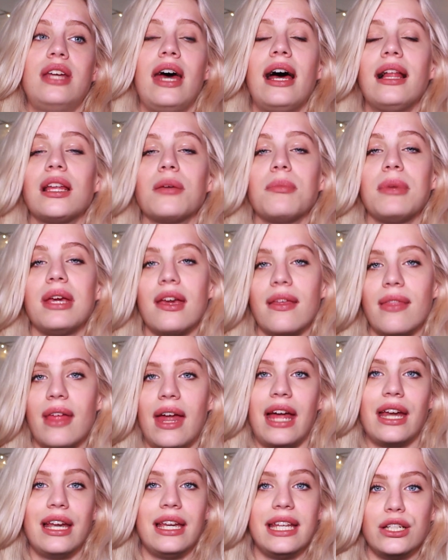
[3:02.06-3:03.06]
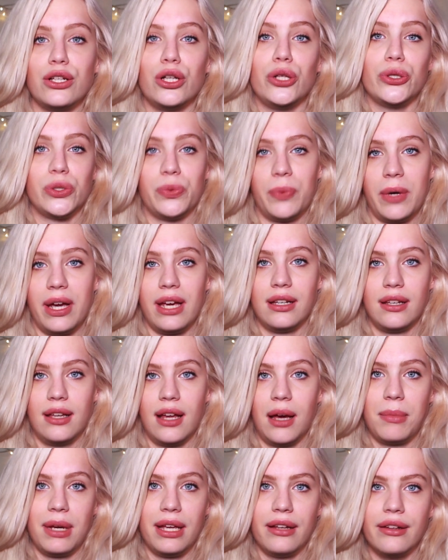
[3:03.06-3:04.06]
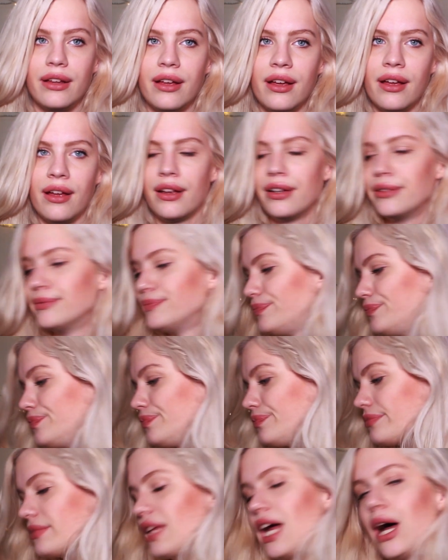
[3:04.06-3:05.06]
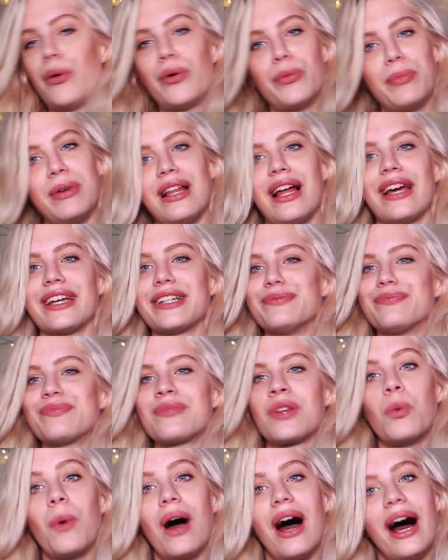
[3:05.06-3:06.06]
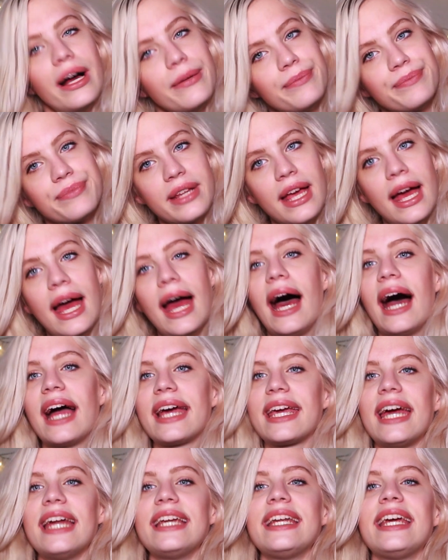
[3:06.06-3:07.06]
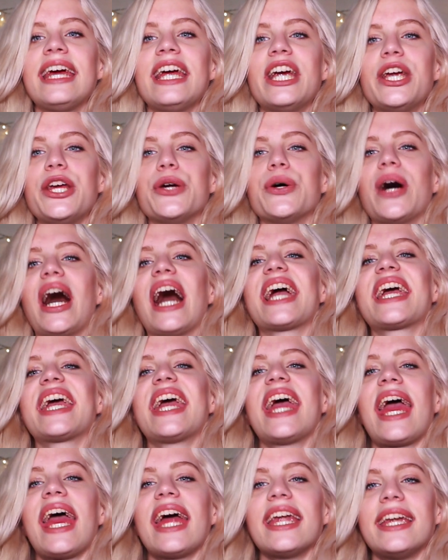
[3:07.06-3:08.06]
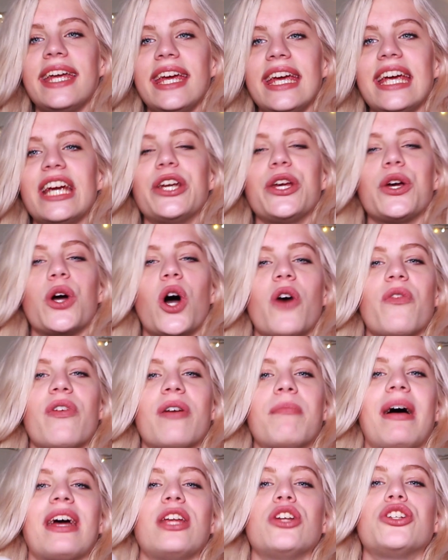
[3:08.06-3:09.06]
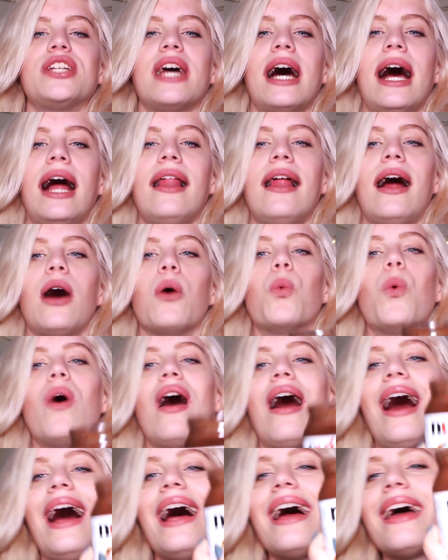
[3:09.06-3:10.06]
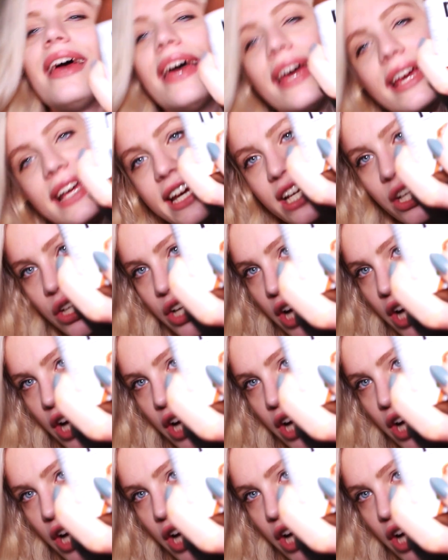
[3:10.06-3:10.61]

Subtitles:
telling me that I need to lose weight. I mean, I would be like, what? I can't hear you. I can't hear you over my Nutella. What? Can